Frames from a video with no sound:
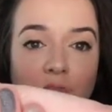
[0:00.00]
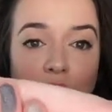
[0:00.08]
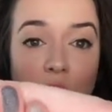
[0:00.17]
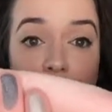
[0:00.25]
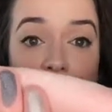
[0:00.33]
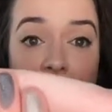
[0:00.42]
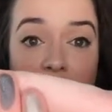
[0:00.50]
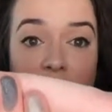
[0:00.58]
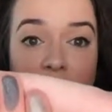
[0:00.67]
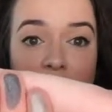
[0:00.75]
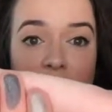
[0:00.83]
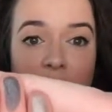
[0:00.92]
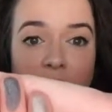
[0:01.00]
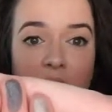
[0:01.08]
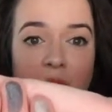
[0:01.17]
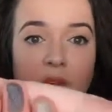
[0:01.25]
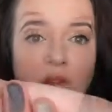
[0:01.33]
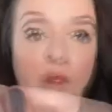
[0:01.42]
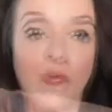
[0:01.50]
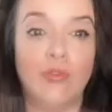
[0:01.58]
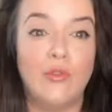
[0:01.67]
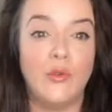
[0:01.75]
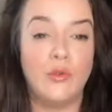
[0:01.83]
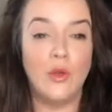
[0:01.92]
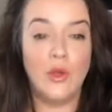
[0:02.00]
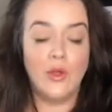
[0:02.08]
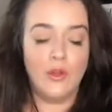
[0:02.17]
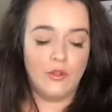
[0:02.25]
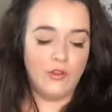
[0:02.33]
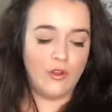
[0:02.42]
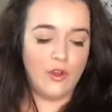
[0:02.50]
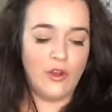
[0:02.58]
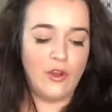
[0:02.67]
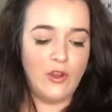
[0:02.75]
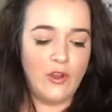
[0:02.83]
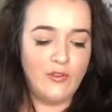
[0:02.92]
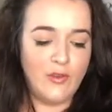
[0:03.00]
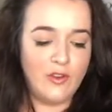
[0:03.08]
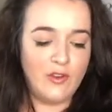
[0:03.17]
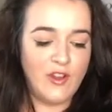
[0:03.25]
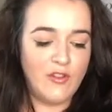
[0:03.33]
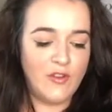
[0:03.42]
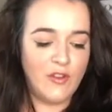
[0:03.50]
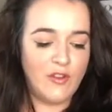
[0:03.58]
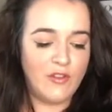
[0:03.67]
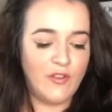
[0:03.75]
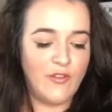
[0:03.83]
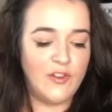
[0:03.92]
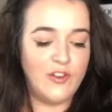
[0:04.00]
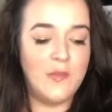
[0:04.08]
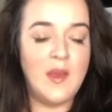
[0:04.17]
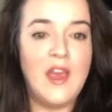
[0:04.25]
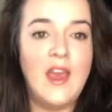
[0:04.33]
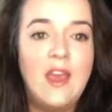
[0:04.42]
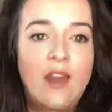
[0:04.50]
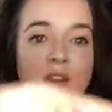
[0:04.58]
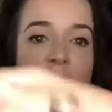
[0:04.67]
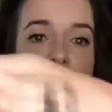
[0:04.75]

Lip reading: Look at it. Beautiful. So if we transfer those off onto my hand,